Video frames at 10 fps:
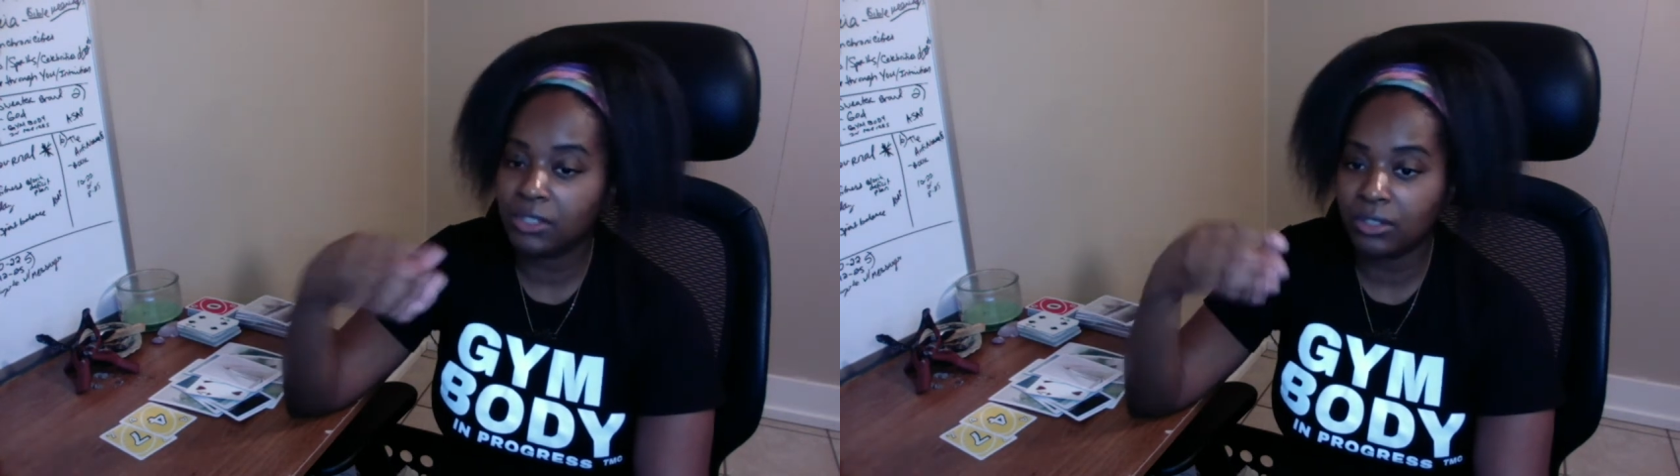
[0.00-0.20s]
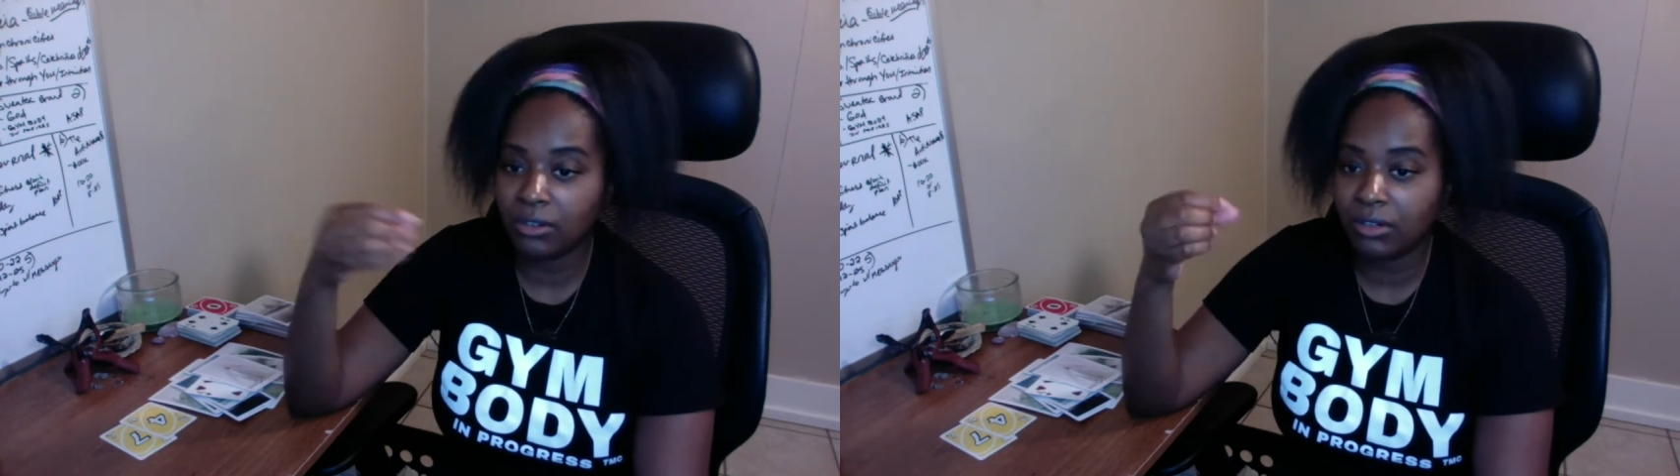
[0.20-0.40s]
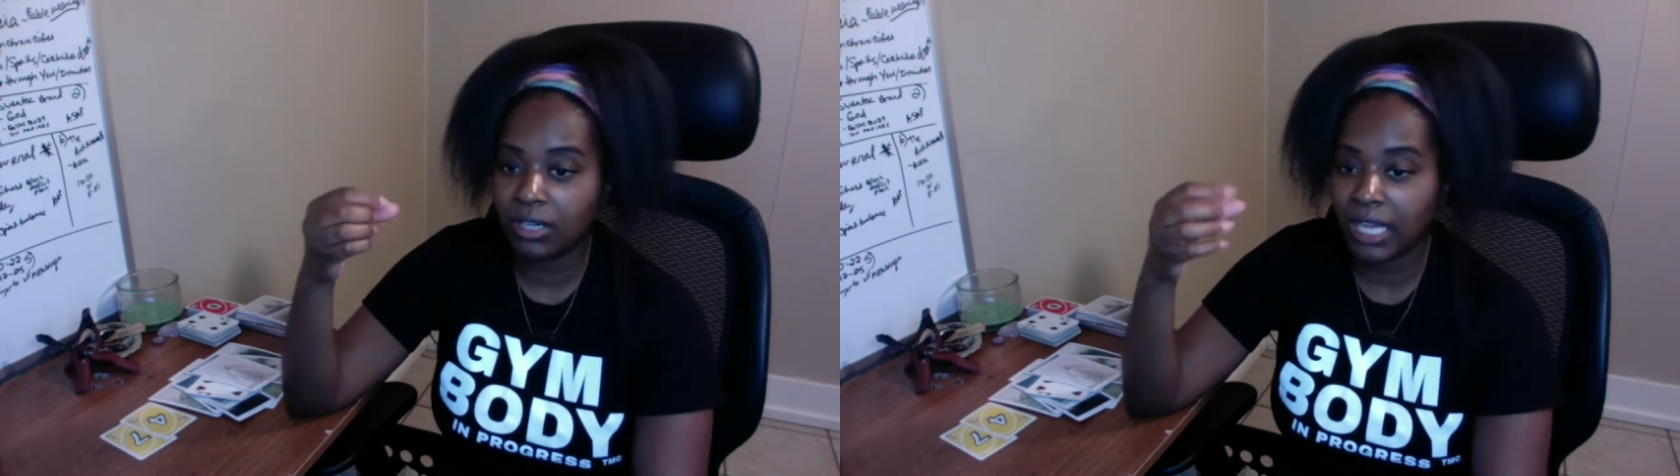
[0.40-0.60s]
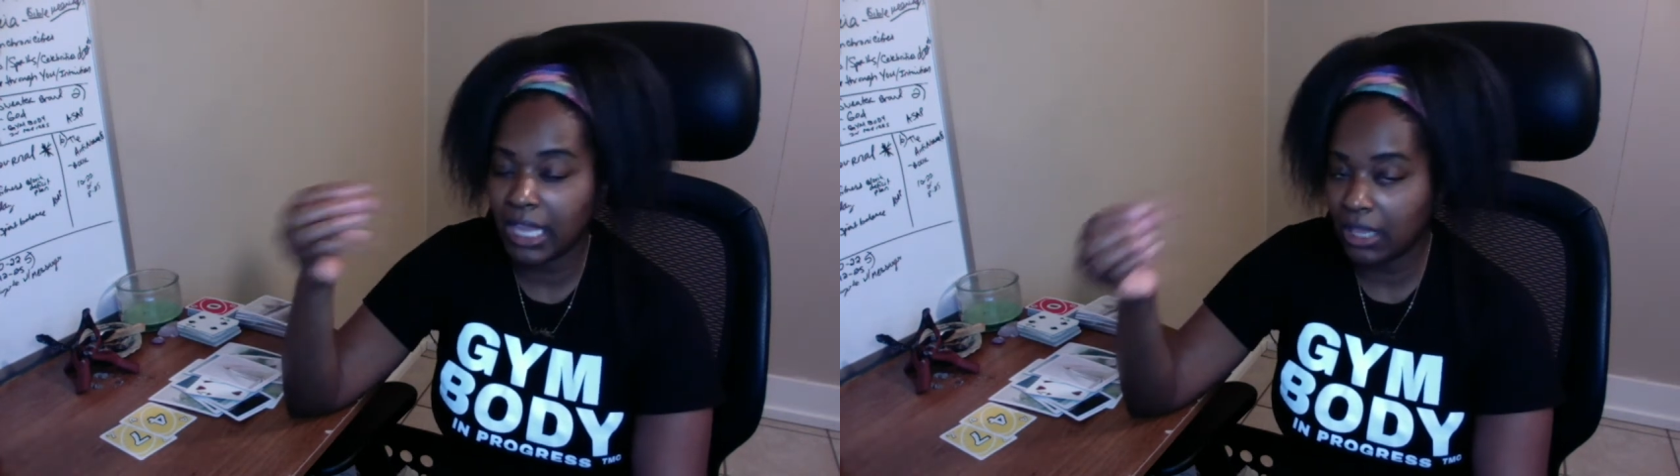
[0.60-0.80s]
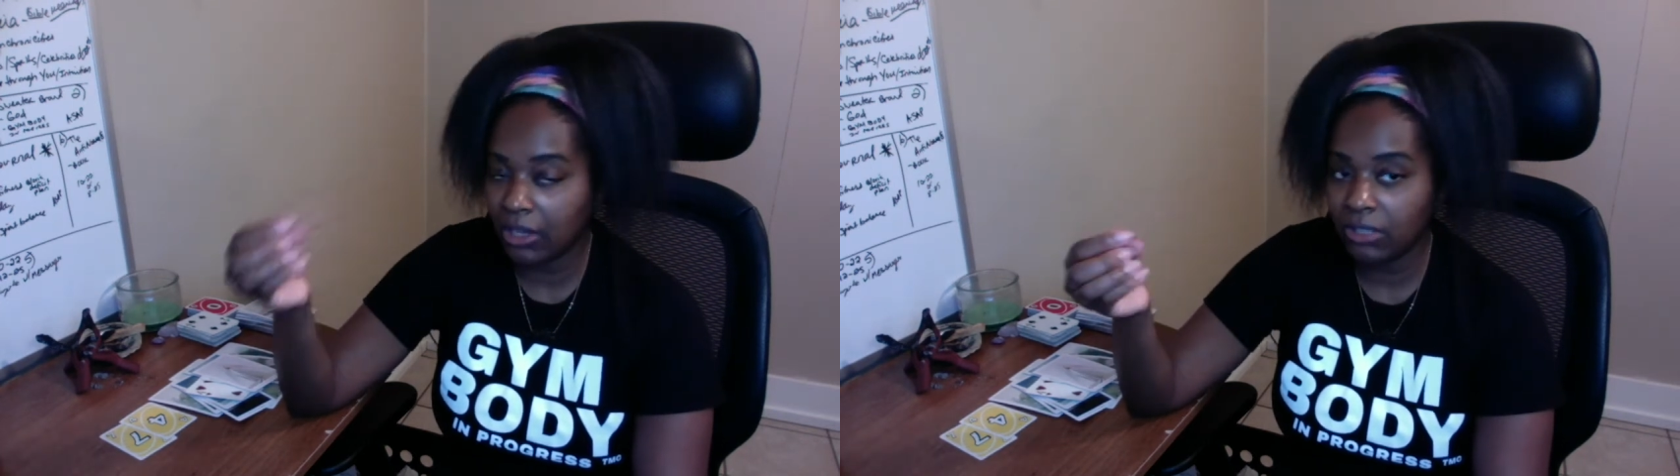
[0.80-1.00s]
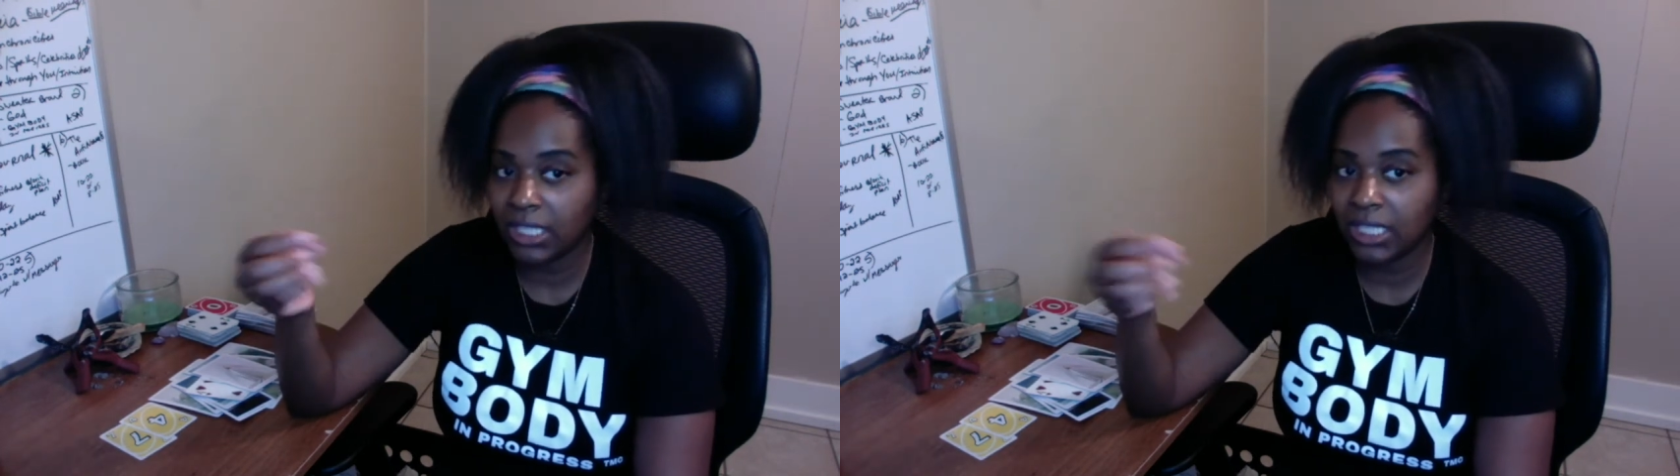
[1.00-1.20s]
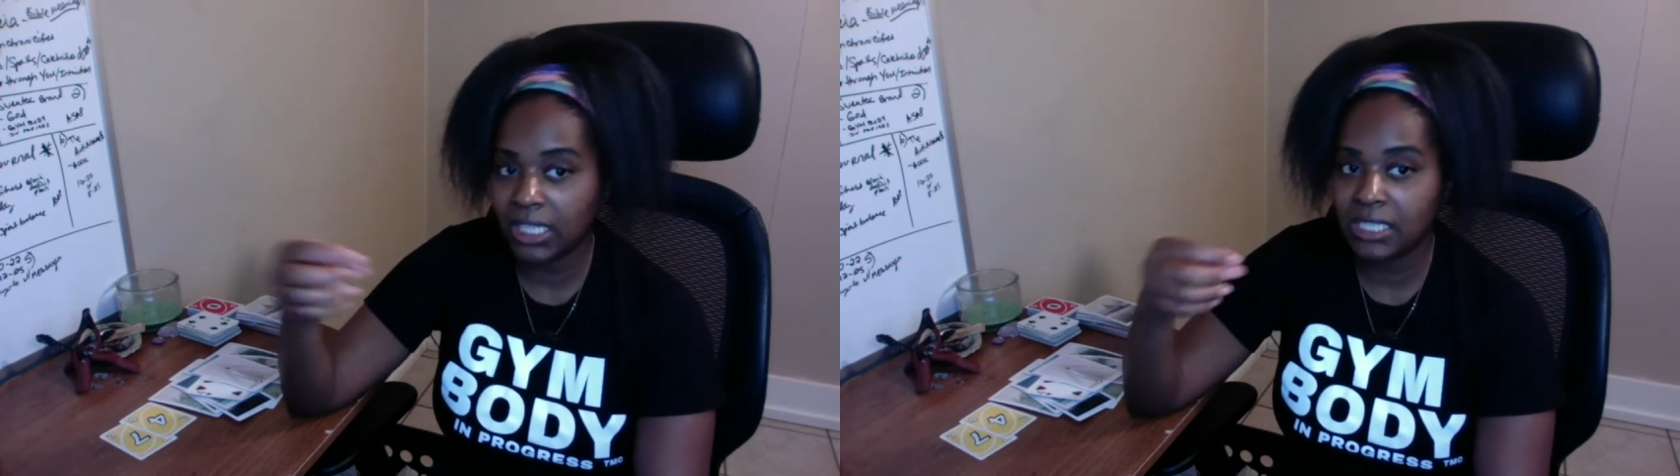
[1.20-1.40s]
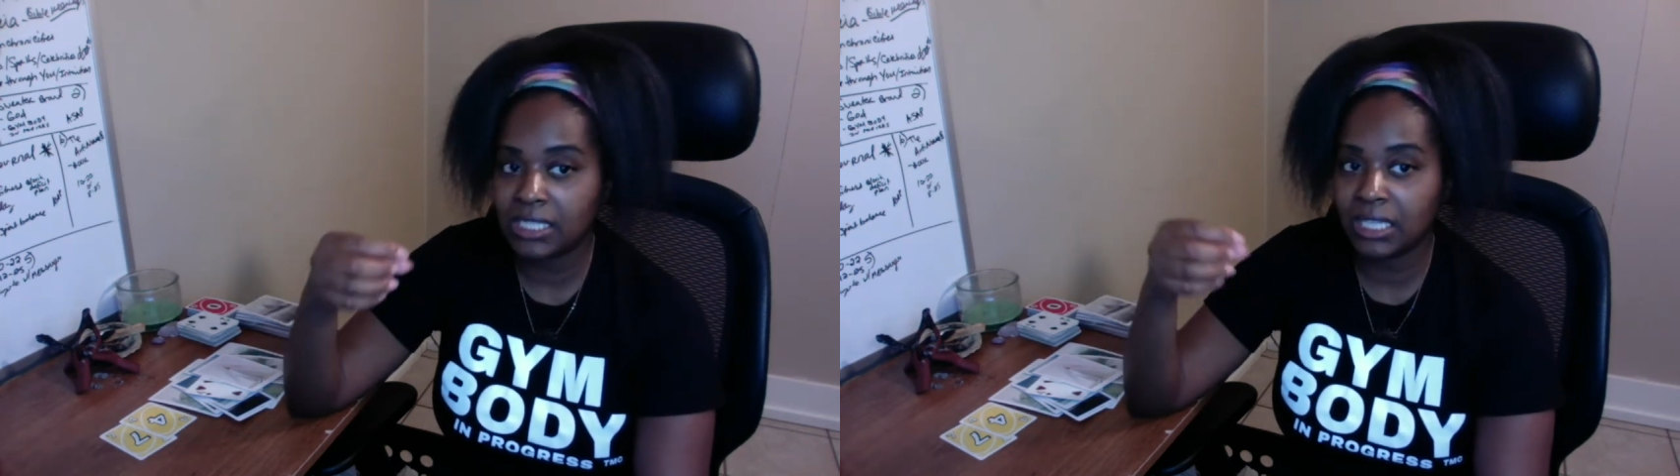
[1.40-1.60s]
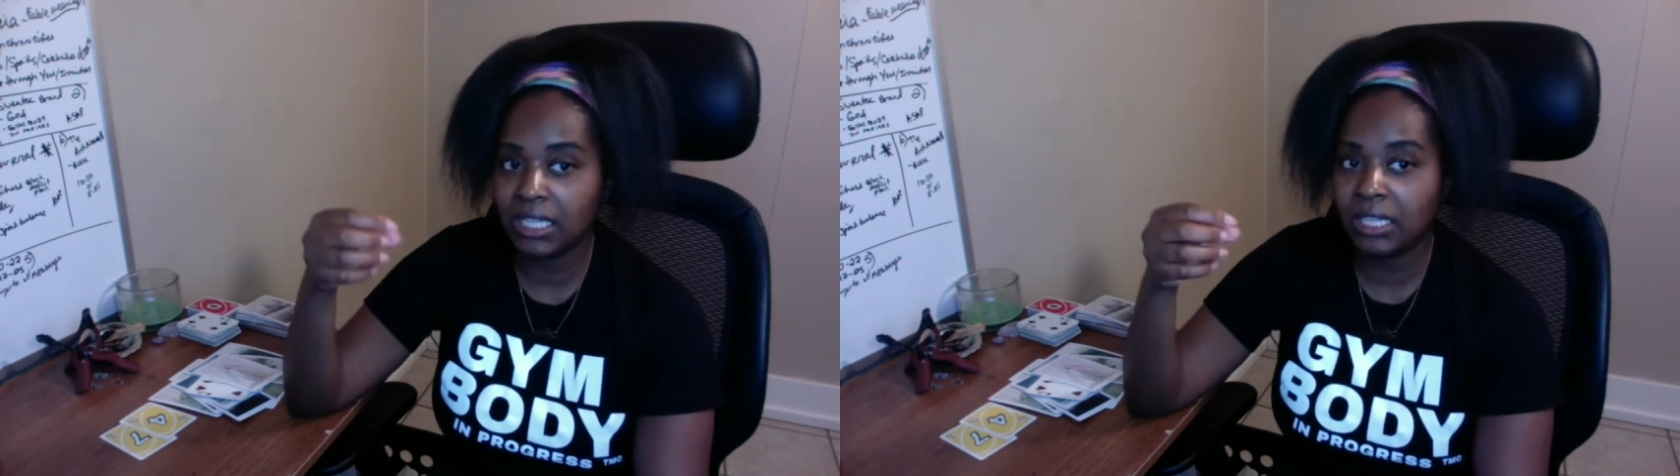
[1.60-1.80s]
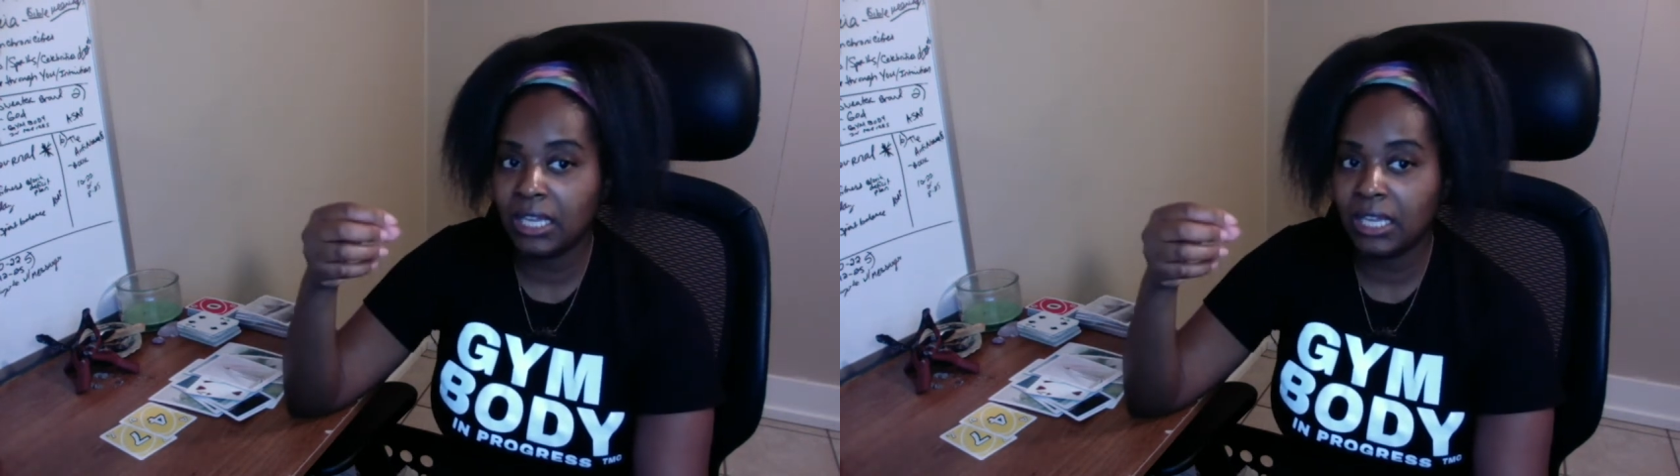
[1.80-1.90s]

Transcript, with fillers: your loneliness and